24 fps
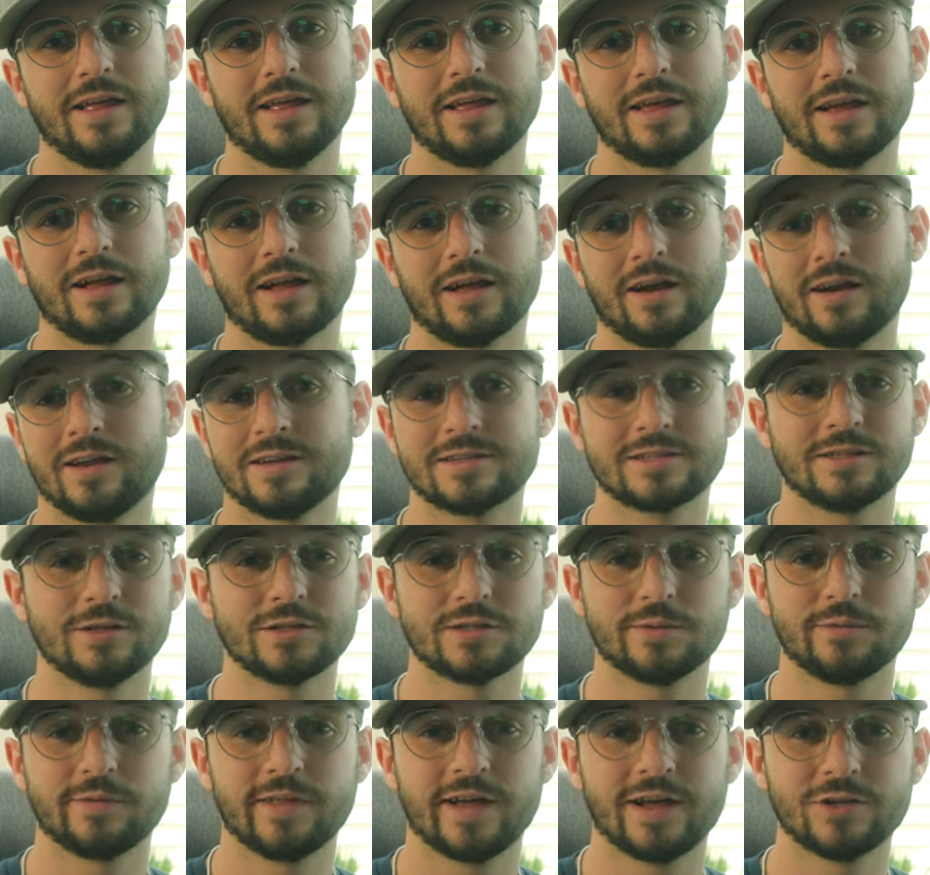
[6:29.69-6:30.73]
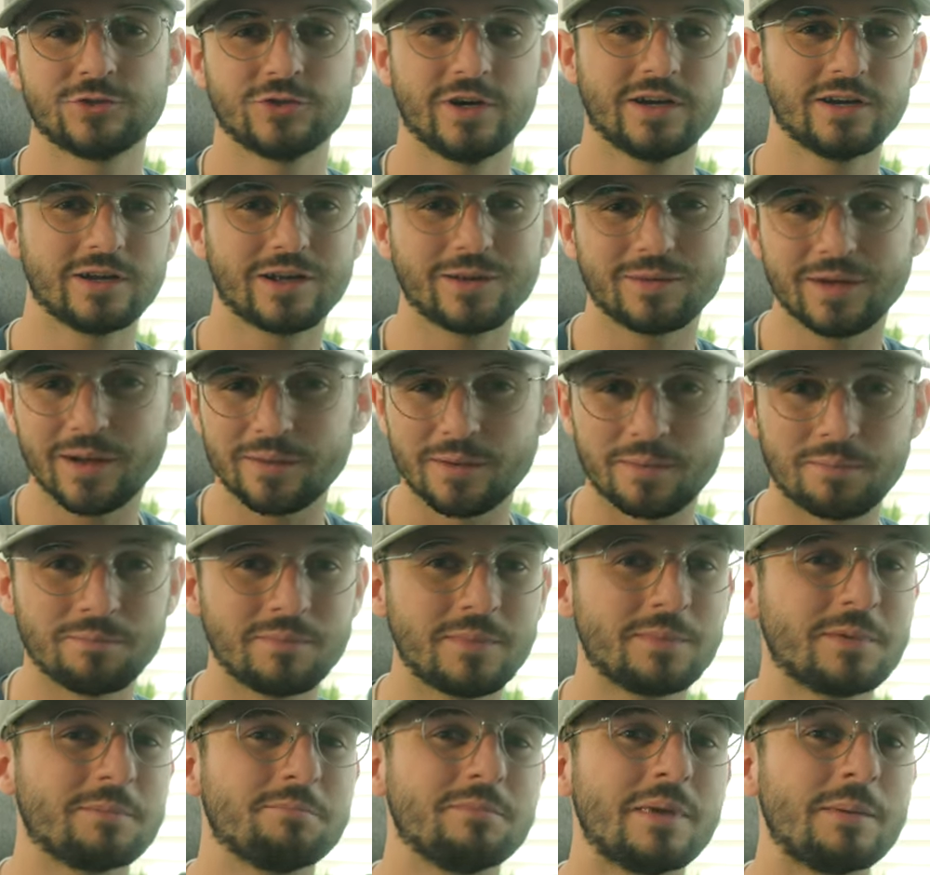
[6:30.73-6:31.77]
and got a nice close-up of that. Tried to kind of
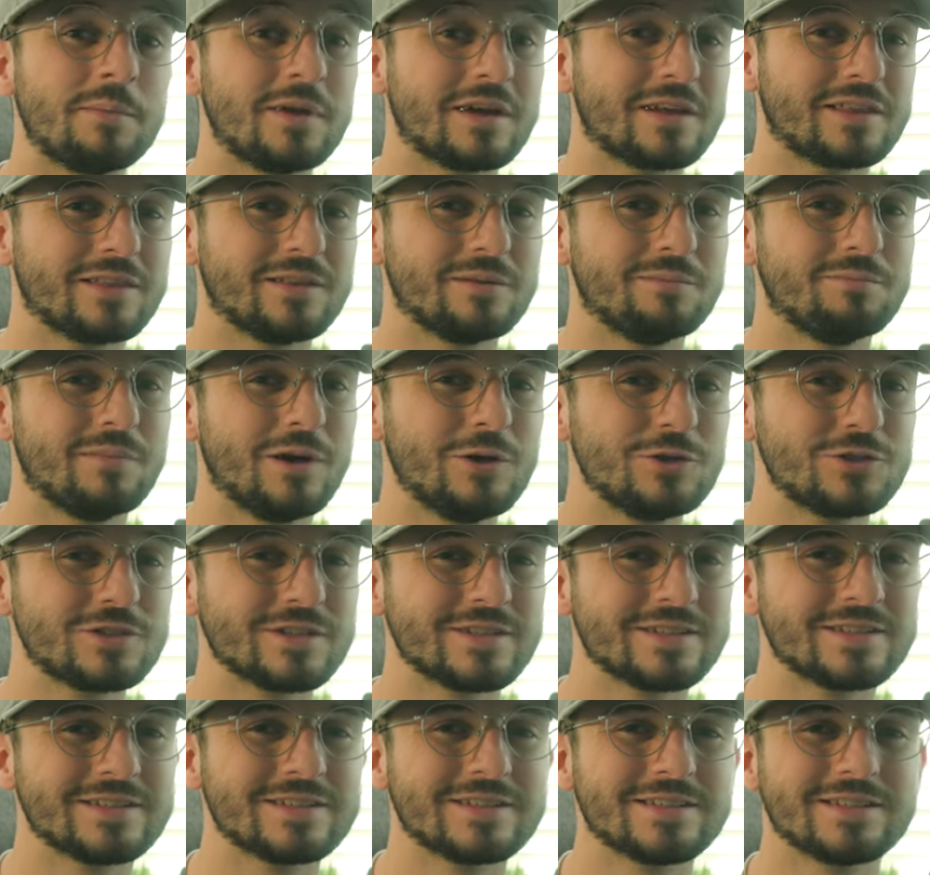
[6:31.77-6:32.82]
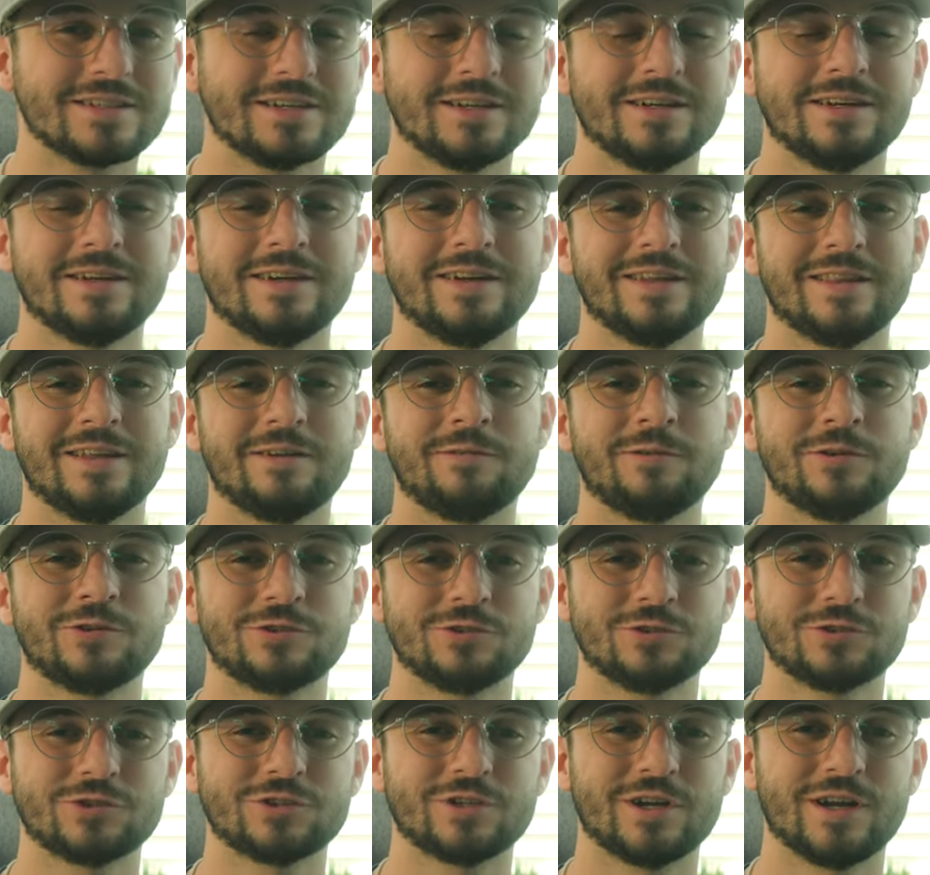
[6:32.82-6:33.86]
mimic the motions uh, in the
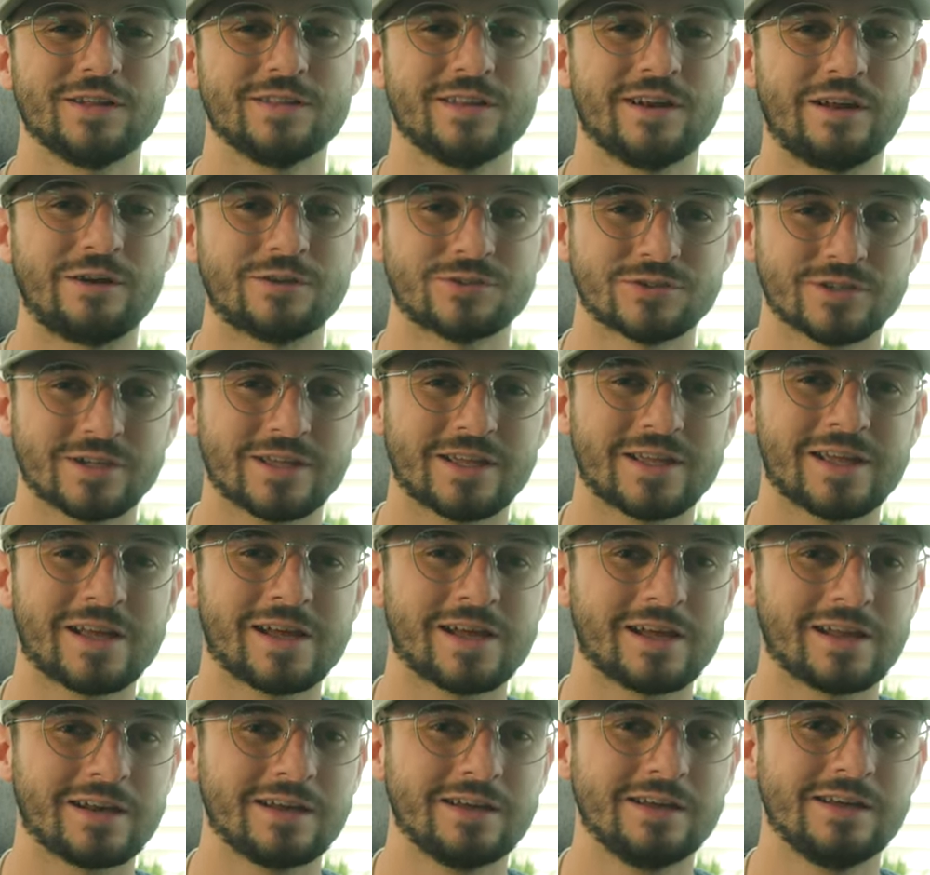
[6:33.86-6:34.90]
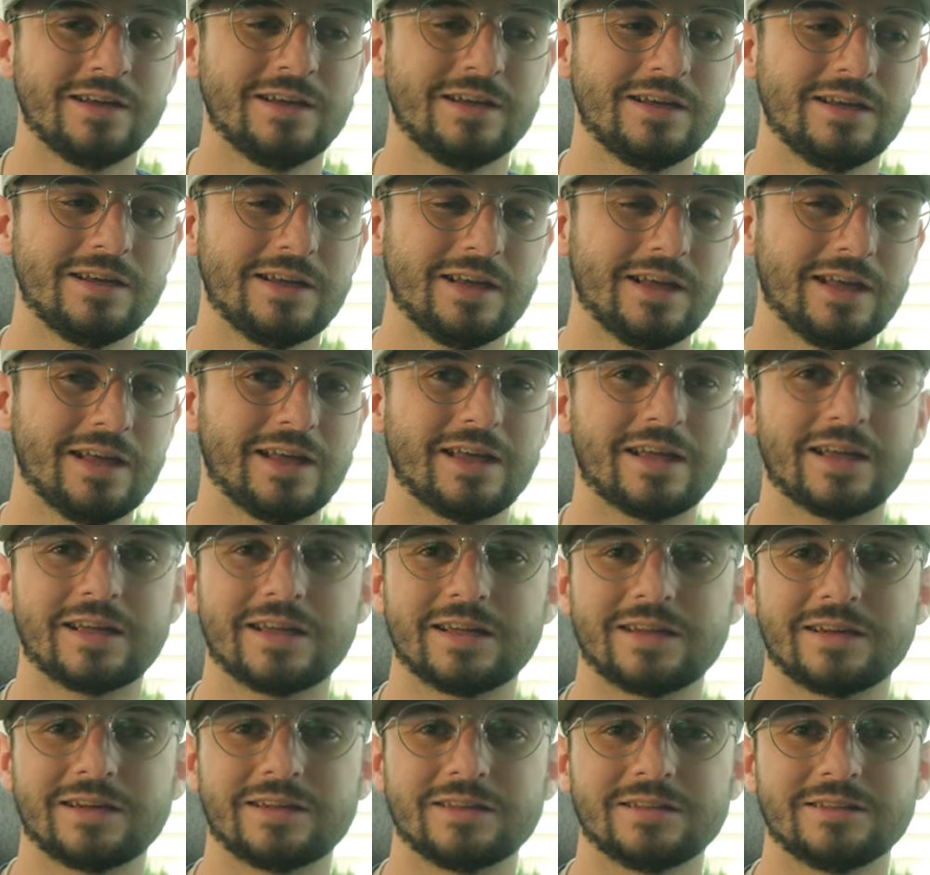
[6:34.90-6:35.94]
original shot that I was looking at,
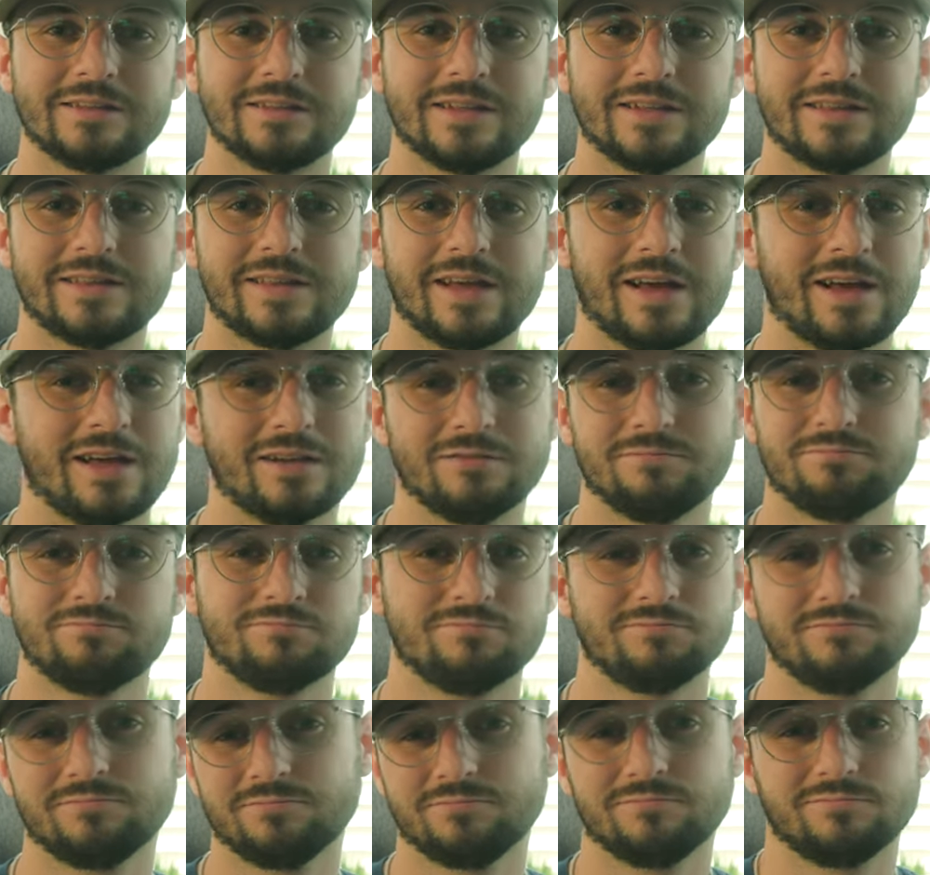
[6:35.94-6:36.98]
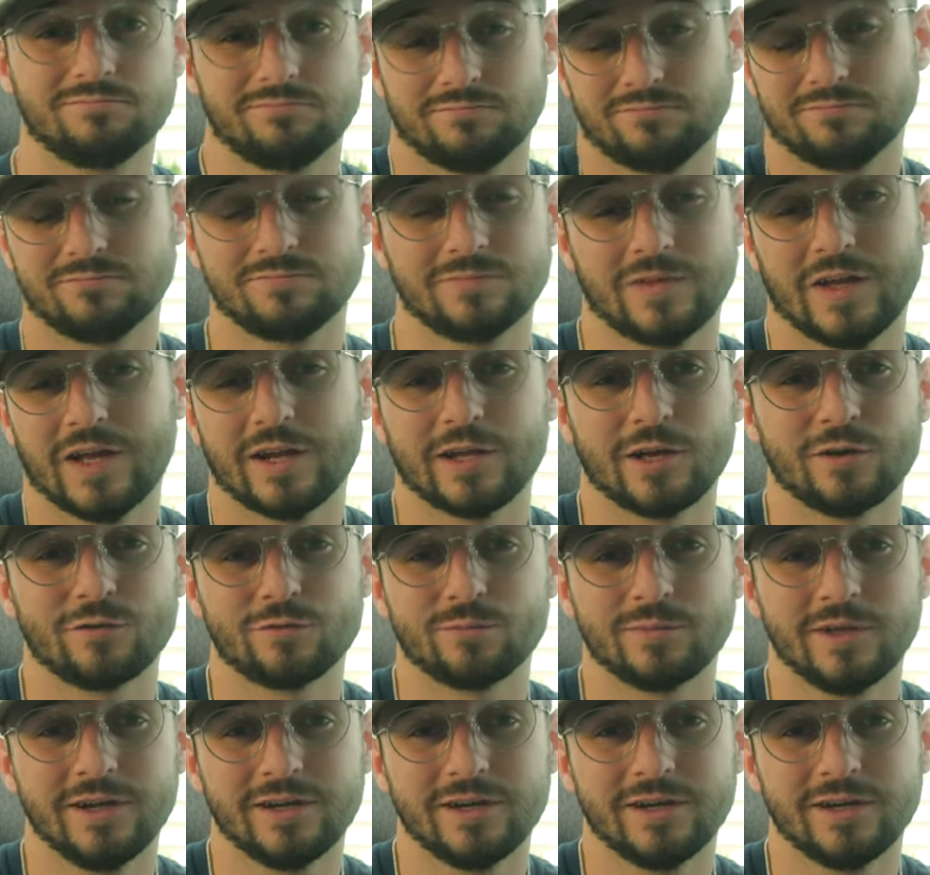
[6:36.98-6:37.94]
and let that kind of go from